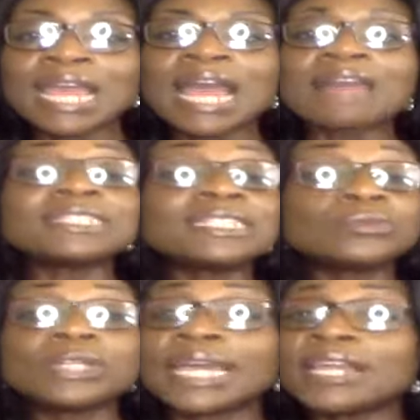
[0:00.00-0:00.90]
And this is
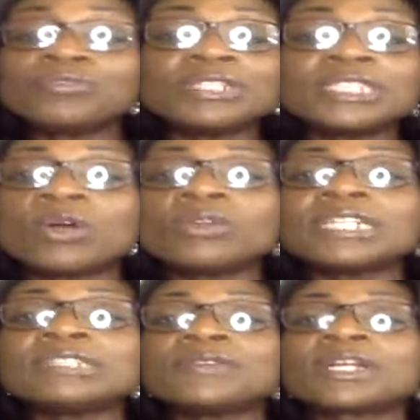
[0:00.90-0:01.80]
the end
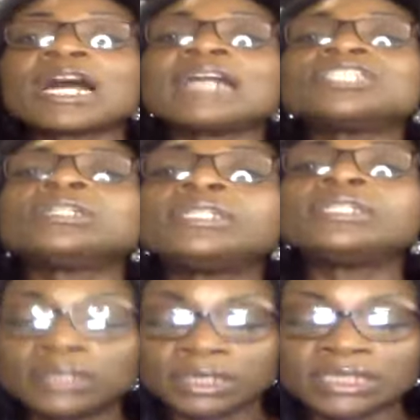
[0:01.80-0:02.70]
result is for God to,
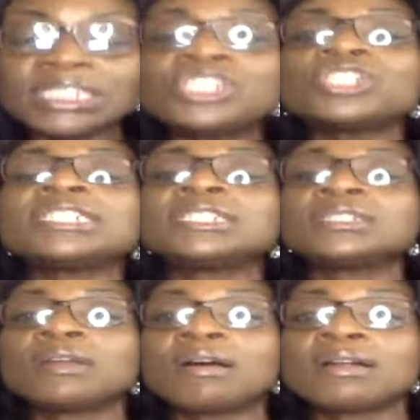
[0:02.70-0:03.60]
to teach us his
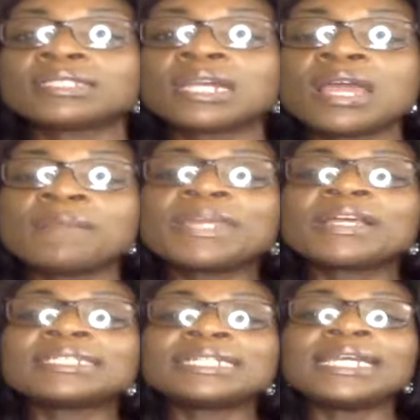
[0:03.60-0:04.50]
laws.
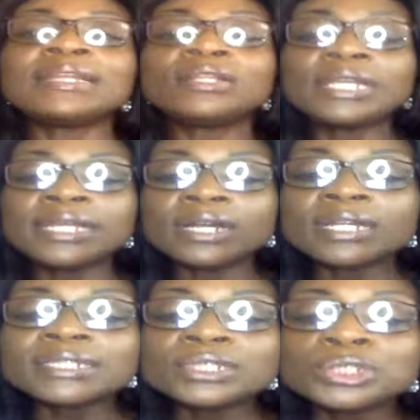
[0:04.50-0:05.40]
Because in, in
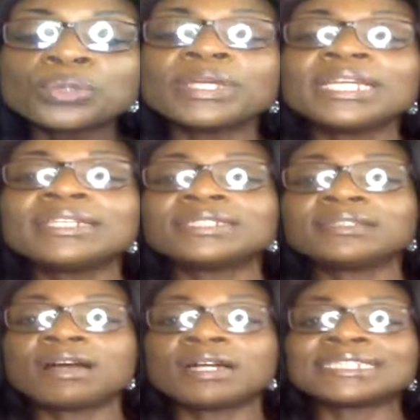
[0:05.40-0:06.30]
us knowing his
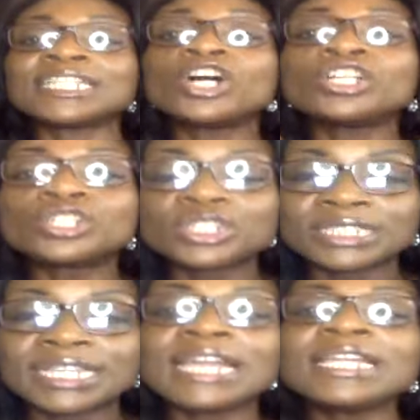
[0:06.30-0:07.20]
laws and
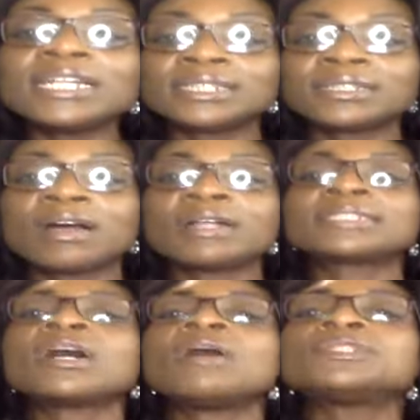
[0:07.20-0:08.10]
understanding his laws
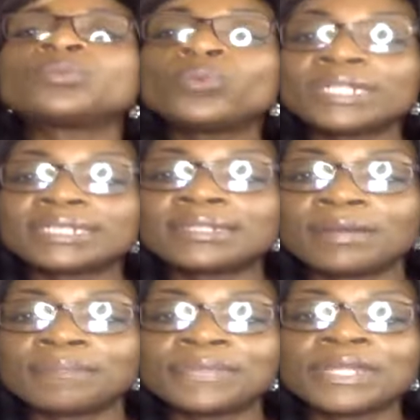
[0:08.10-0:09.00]
comes
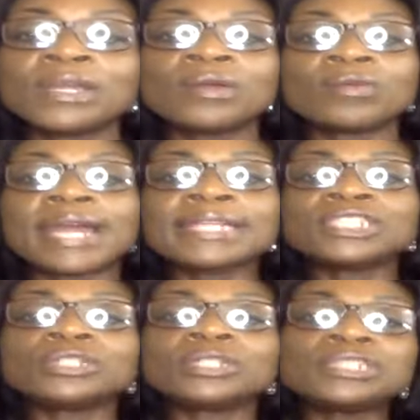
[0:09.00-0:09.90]
wisdom. Right?
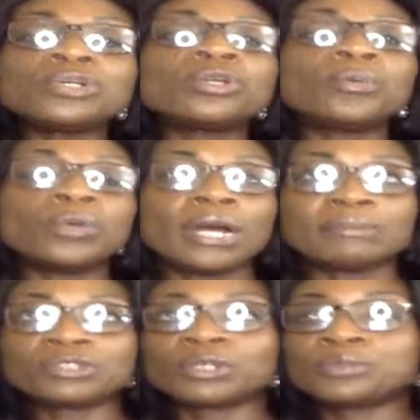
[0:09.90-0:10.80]
So let's go to
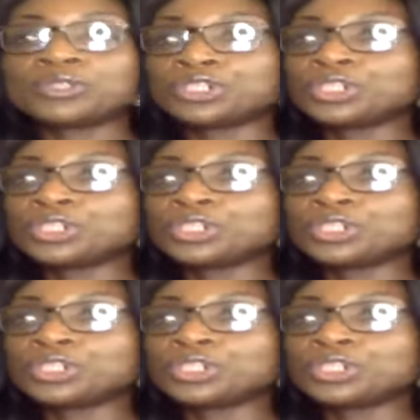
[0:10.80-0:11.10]
um, scripture.